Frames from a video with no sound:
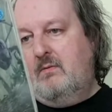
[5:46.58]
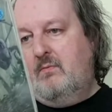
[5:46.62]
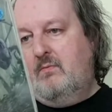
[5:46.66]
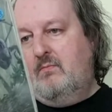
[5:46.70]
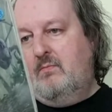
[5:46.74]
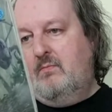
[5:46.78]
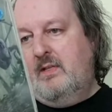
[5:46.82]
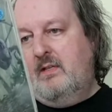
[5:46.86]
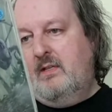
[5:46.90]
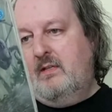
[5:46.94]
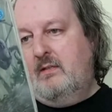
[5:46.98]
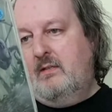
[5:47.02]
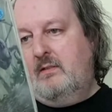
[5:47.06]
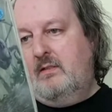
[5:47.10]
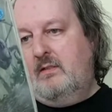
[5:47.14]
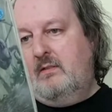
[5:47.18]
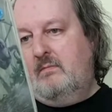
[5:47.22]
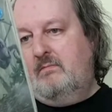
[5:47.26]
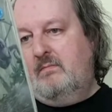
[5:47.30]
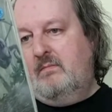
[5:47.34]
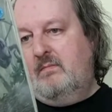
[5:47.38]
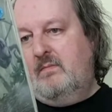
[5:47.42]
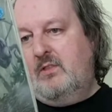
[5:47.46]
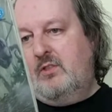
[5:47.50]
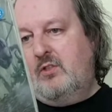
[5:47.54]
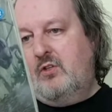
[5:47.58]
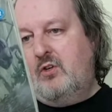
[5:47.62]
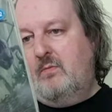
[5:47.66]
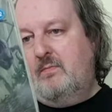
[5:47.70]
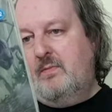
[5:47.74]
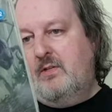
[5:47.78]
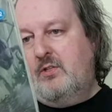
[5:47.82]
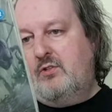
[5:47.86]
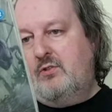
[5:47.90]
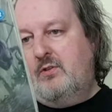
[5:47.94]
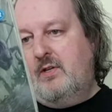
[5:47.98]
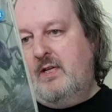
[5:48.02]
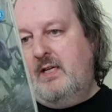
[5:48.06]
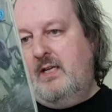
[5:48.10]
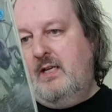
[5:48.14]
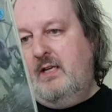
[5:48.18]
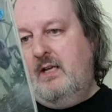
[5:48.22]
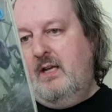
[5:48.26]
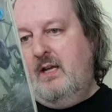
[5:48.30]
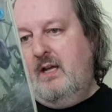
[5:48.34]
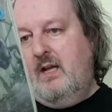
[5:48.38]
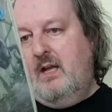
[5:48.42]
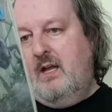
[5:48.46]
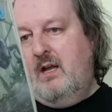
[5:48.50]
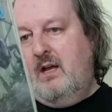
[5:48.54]
with a commentary
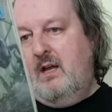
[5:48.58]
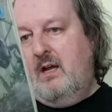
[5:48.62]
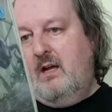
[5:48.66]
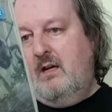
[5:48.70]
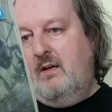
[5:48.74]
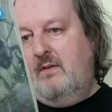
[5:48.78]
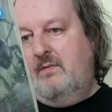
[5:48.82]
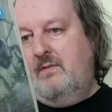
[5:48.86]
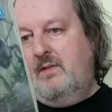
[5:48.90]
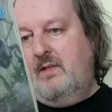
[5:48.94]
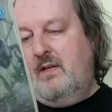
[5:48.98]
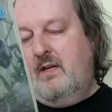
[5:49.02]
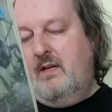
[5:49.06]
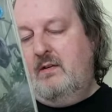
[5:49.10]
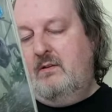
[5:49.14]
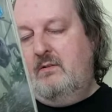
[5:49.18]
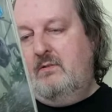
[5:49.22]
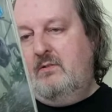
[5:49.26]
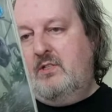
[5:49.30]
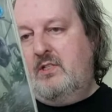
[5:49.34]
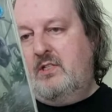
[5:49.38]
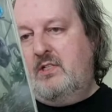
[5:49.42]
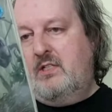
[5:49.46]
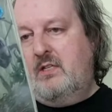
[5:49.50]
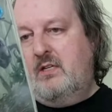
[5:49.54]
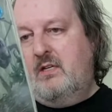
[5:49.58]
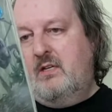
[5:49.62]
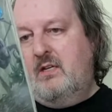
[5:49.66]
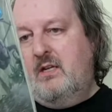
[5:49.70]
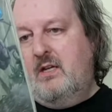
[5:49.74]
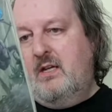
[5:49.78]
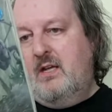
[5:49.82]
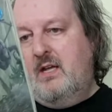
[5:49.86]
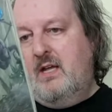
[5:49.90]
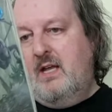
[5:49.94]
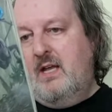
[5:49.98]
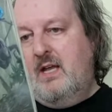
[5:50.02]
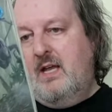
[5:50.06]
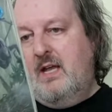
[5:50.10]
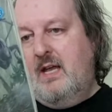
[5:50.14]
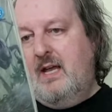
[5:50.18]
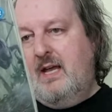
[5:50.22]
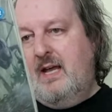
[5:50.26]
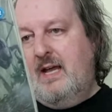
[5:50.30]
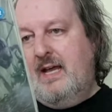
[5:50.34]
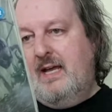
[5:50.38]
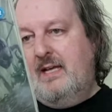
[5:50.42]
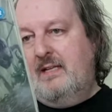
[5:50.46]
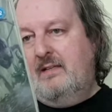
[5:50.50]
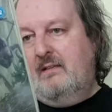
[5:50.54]
over those,
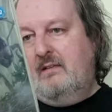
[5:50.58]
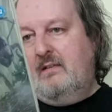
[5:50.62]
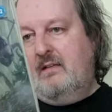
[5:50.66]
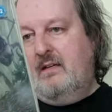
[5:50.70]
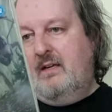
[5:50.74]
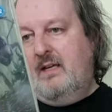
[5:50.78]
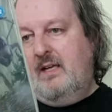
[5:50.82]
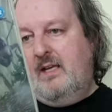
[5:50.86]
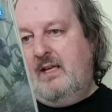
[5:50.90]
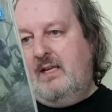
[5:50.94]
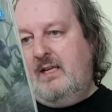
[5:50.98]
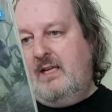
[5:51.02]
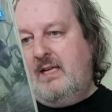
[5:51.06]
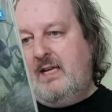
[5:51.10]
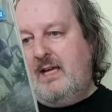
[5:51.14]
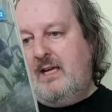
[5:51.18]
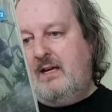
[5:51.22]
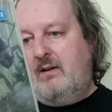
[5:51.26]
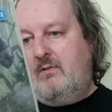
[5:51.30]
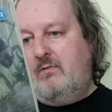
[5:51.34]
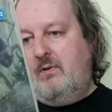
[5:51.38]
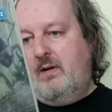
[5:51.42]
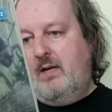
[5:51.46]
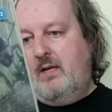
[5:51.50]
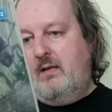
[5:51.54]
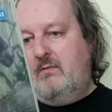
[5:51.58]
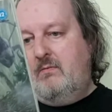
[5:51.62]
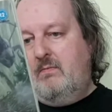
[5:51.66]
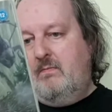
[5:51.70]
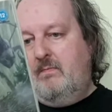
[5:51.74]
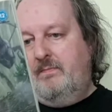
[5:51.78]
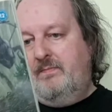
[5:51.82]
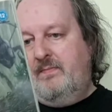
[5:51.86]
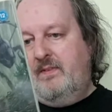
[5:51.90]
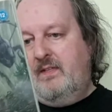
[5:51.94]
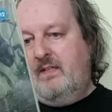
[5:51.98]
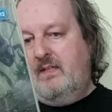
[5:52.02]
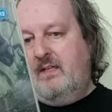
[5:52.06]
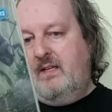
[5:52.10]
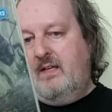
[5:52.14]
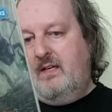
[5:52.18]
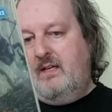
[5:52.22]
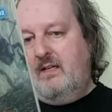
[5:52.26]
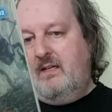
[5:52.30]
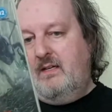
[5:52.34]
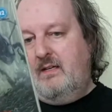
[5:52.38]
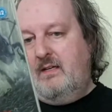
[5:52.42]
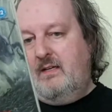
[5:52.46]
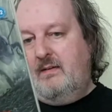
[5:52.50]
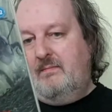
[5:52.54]
and a gag reel,
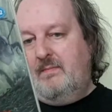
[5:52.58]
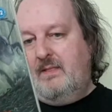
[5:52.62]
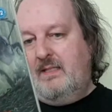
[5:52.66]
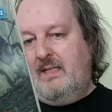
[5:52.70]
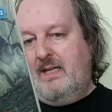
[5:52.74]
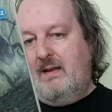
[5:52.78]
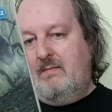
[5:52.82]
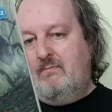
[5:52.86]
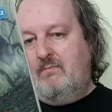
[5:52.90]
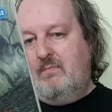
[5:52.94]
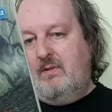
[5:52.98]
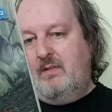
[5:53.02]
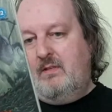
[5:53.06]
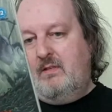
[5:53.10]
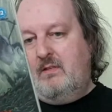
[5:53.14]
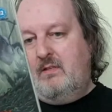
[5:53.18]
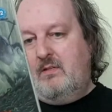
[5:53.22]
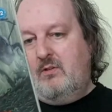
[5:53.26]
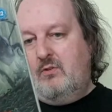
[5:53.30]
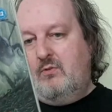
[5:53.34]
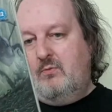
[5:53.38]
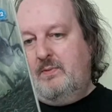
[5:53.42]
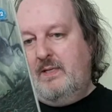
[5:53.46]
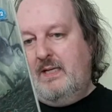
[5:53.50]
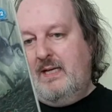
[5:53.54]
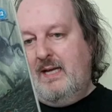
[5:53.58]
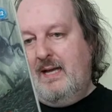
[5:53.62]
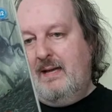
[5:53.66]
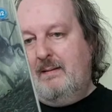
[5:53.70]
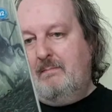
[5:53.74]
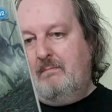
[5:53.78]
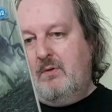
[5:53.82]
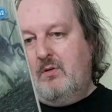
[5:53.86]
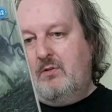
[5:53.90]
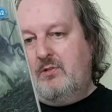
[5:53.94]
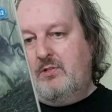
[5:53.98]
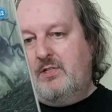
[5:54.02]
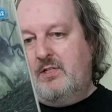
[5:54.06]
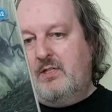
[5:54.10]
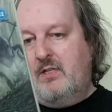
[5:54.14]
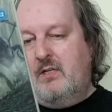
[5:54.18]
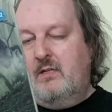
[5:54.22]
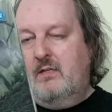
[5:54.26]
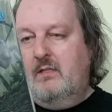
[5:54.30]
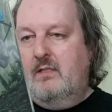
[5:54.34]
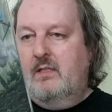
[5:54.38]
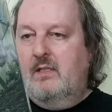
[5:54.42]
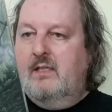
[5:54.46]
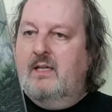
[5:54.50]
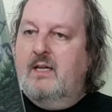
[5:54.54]
again with Dolby Atmos.
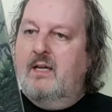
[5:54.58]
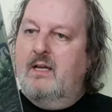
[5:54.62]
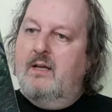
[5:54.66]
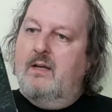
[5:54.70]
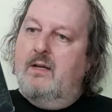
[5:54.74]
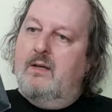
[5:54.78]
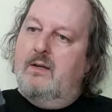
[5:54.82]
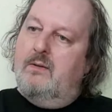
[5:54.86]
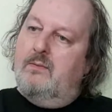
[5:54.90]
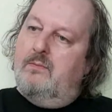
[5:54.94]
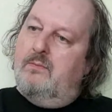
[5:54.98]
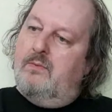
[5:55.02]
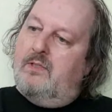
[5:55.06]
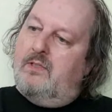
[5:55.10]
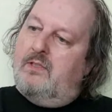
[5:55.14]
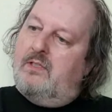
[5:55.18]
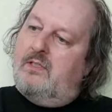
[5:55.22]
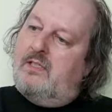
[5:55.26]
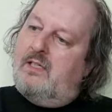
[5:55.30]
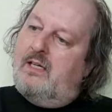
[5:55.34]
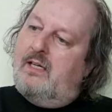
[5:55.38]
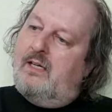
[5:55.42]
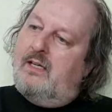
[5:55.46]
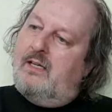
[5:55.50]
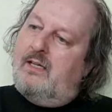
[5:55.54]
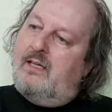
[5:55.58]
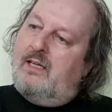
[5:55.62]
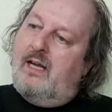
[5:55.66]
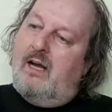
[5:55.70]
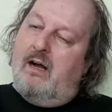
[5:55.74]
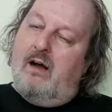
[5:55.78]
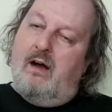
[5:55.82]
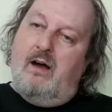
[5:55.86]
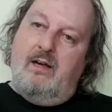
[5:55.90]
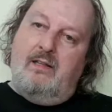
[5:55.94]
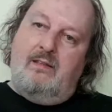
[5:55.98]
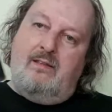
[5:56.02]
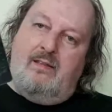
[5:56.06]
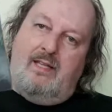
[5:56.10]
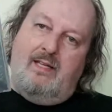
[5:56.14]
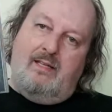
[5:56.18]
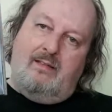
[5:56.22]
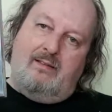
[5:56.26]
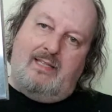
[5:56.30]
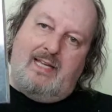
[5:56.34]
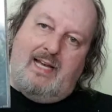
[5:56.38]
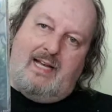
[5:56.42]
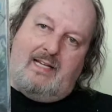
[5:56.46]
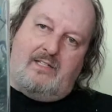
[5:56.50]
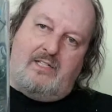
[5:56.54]
But, yeah, I
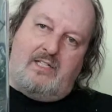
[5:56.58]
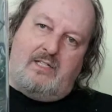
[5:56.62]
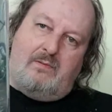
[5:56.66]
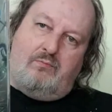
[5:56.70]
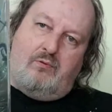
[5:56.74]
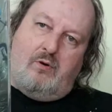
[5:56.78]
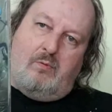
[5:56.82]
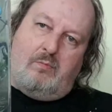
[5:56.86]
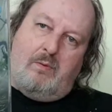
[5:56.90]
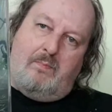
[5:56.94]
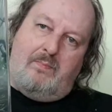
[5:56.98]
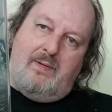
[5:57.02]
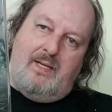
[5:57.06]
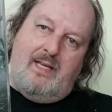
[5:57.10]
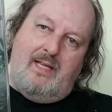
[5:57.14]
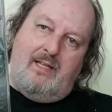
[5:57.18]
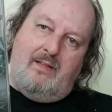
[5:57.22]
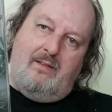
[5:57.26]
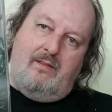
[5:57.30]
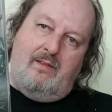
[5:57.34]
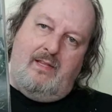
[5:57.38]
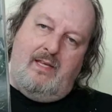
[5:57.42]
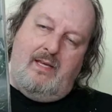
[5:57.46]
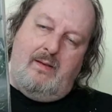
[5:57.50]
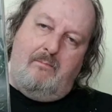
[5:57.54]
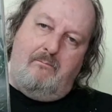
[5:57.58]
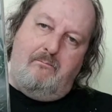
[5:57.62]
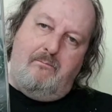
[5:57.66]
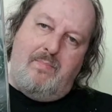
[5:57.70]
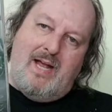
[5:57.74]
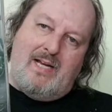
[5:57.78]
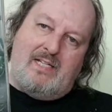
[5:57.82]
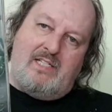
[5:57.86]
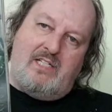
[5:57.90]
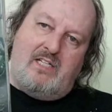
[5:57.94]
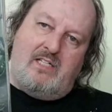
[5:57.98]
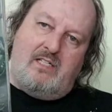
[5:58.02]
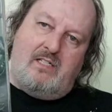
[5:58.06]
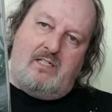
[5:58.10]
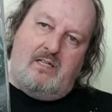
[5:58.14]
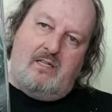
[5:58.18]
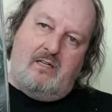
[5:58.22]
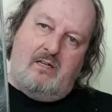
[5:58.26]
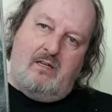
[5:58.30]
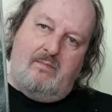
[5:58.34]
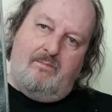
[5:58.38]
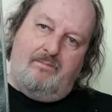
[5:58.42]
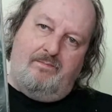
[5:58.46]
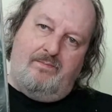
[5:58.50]
think that's probably the best